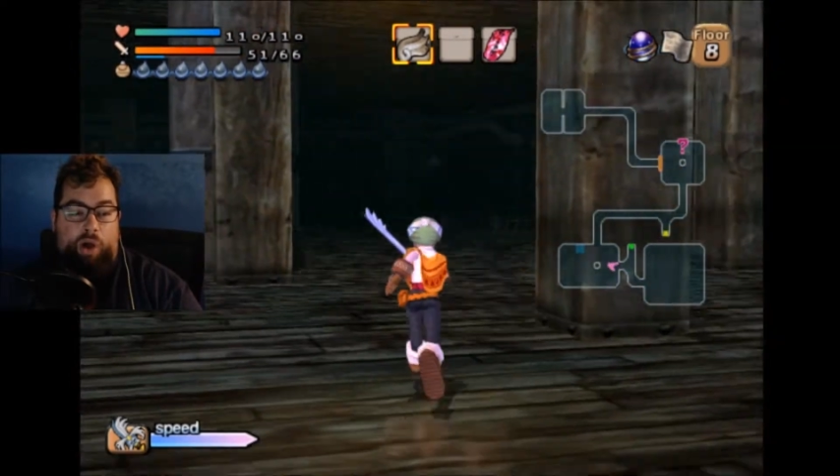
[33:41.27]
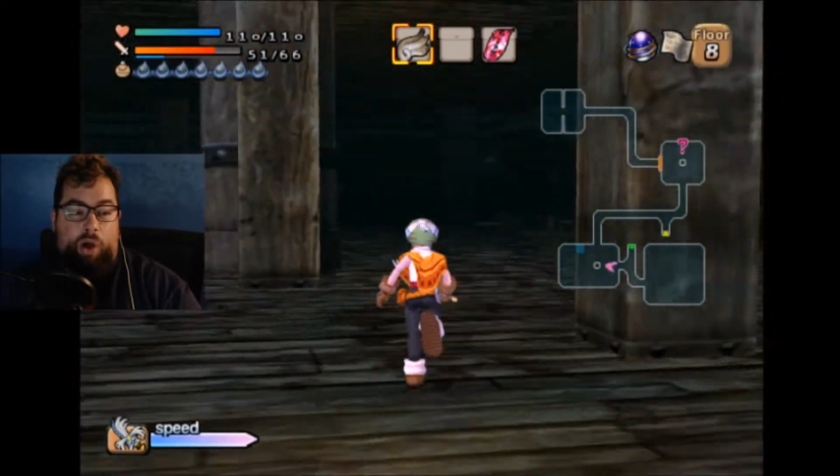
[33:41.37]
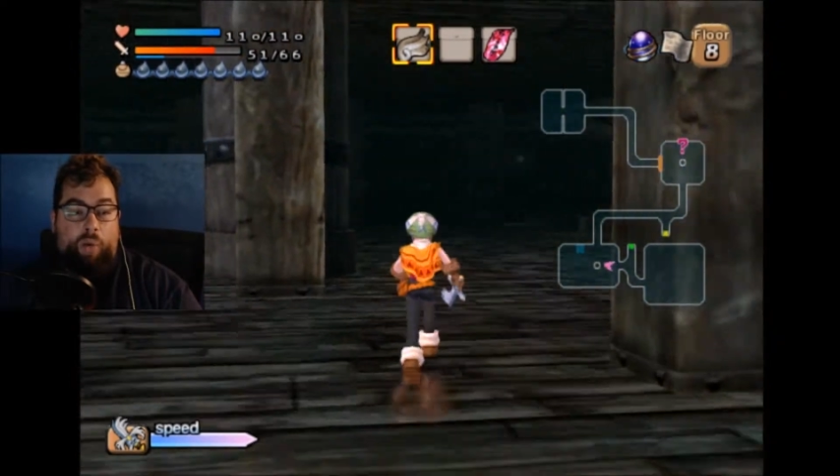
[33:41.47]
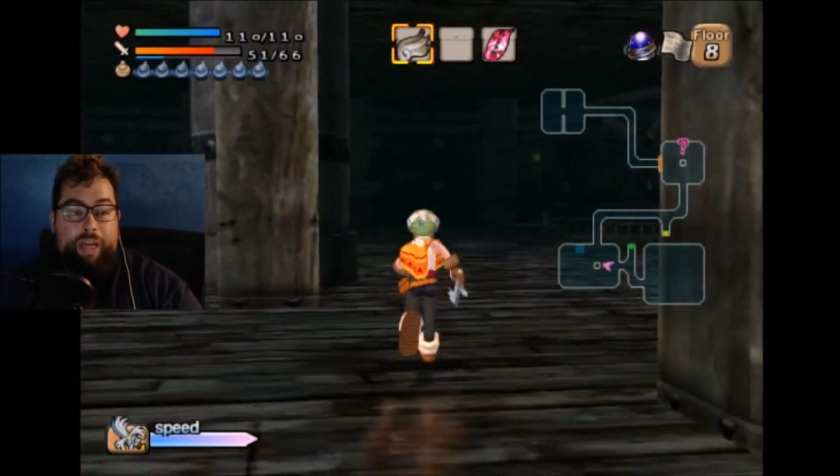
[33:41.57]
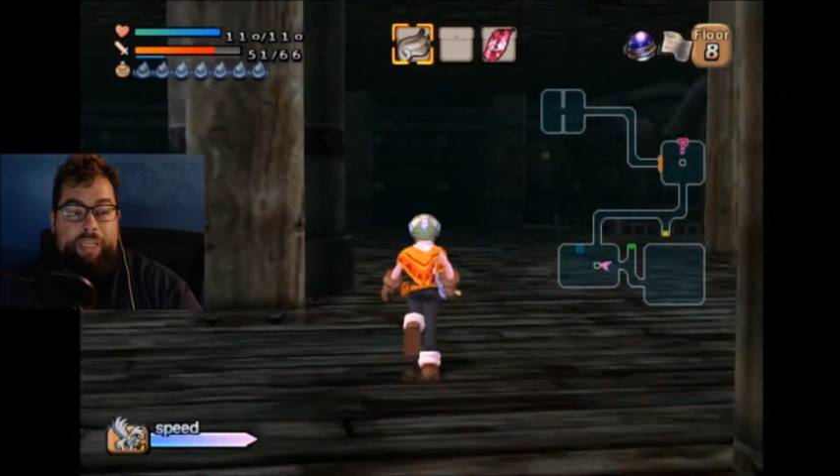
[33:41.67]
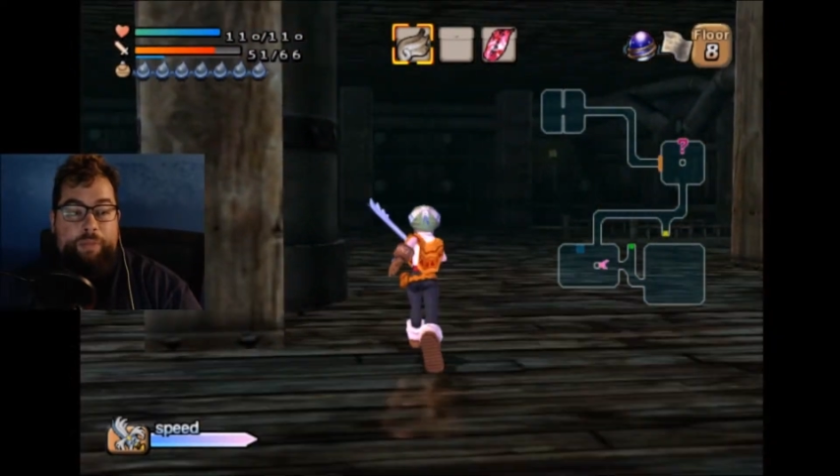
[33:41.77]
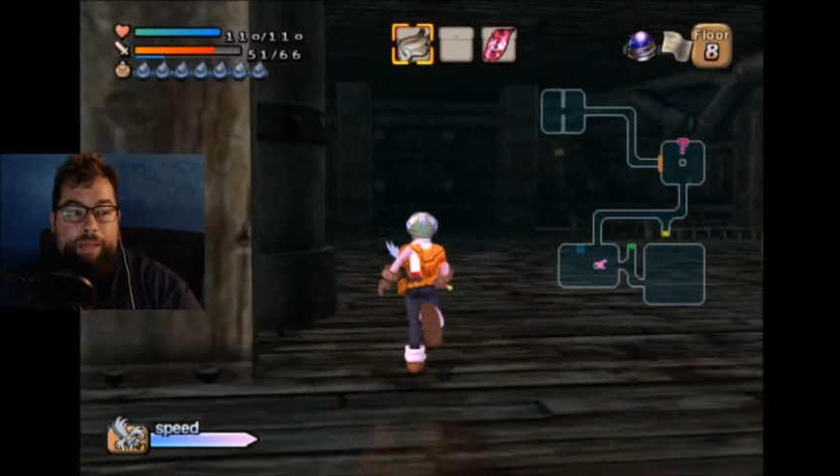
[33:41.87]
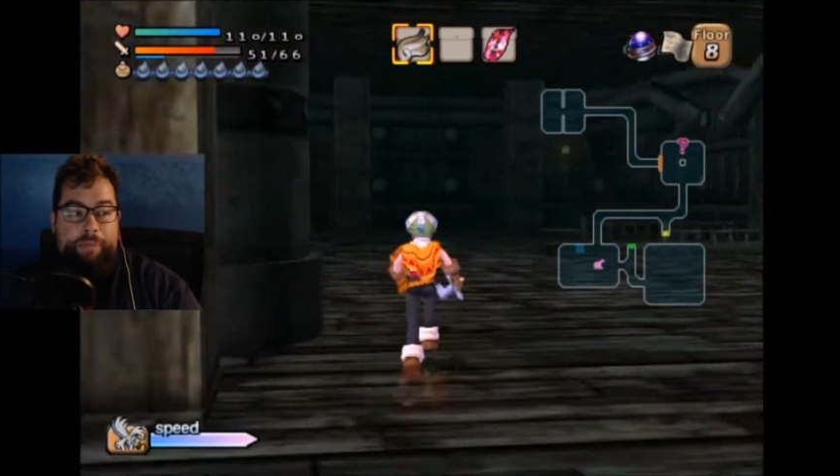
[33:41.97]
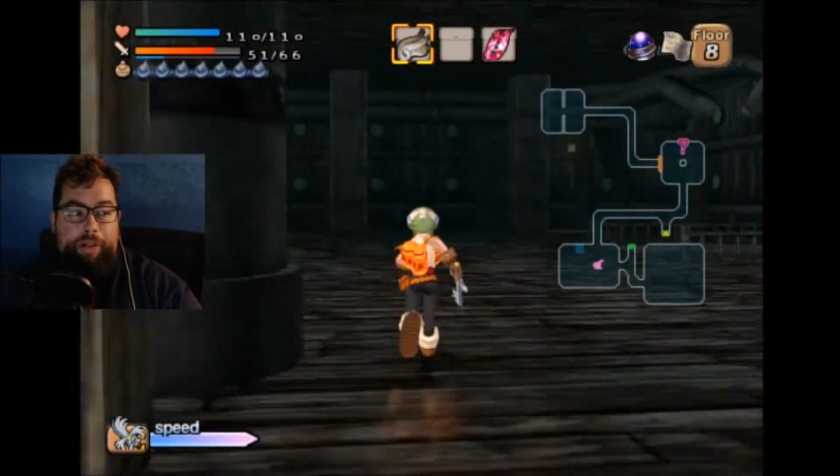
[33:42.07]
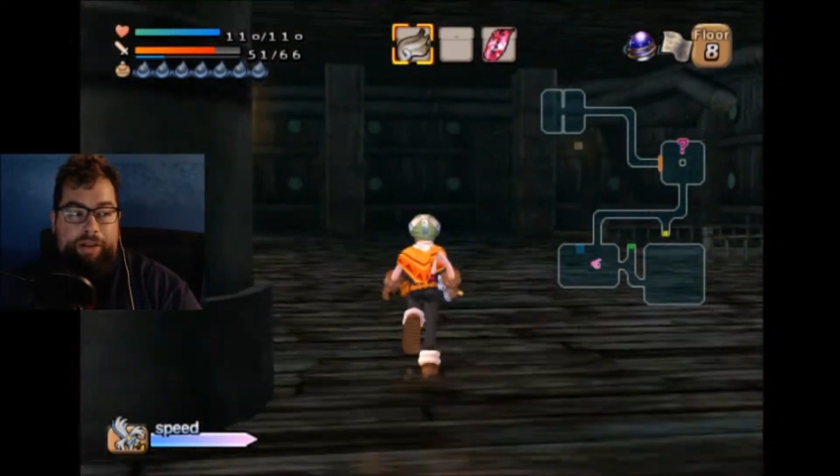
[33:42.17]
always
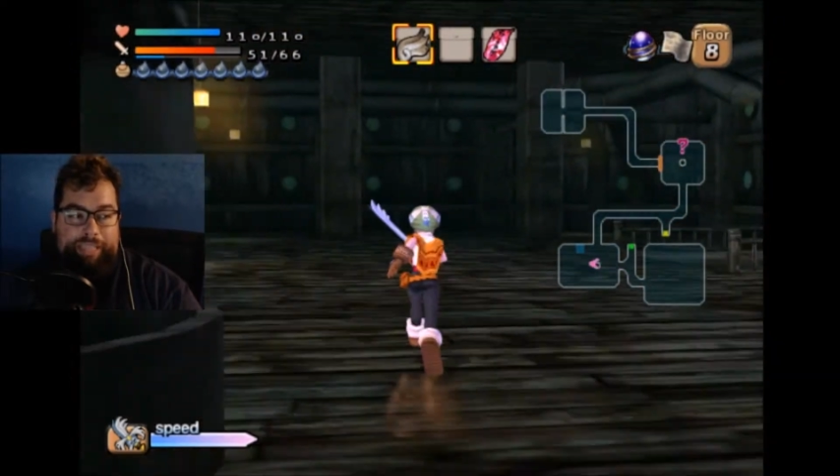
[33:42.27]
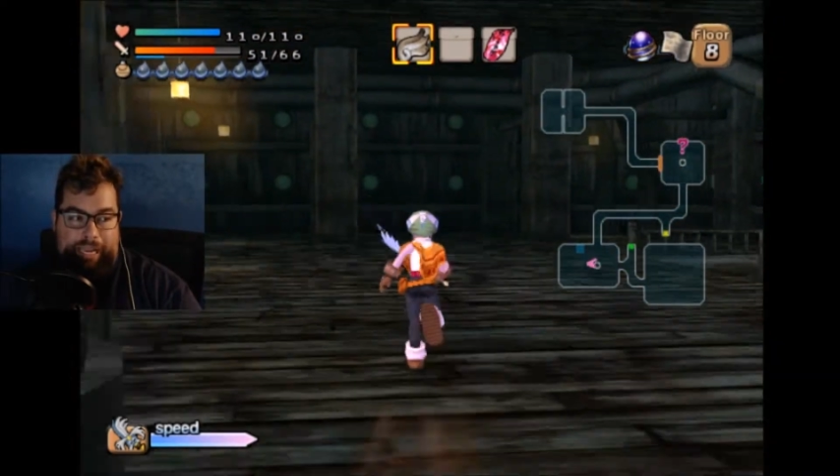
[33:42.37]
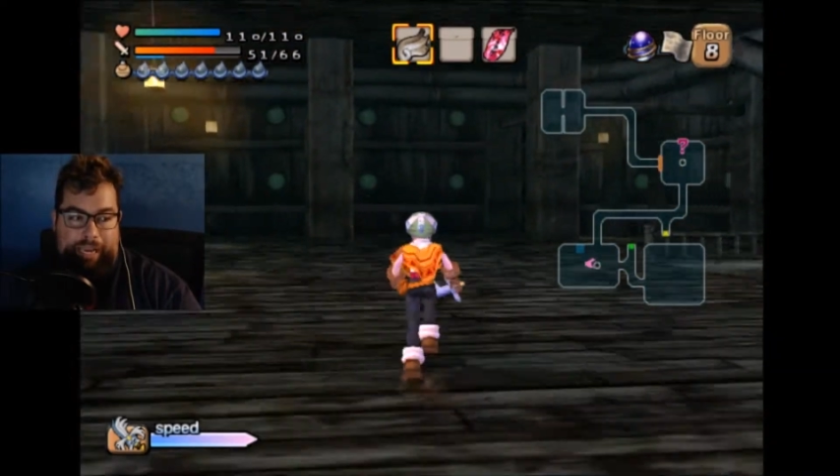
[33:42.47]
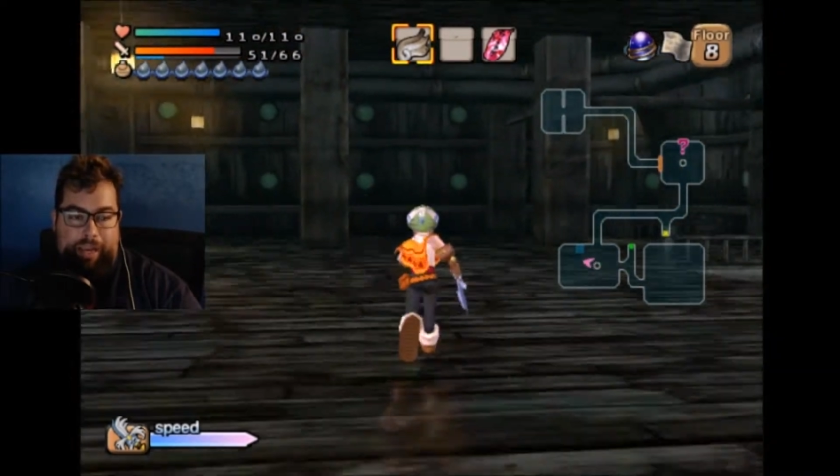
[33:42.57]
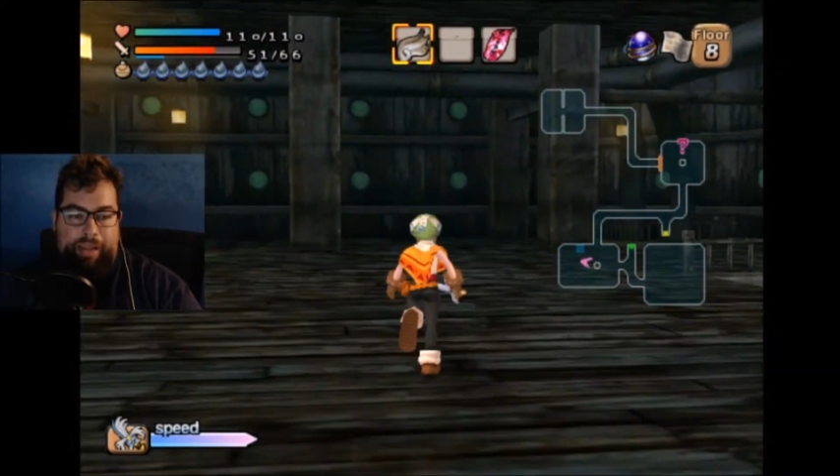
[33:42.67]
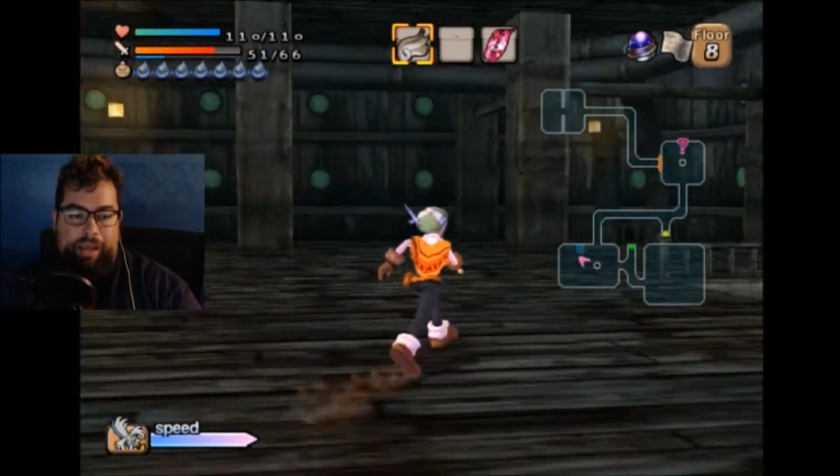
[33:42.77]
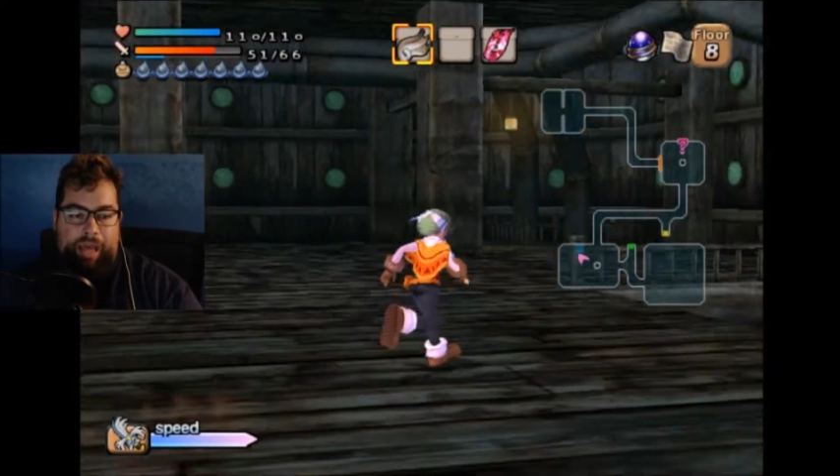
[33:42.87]
be plugged in,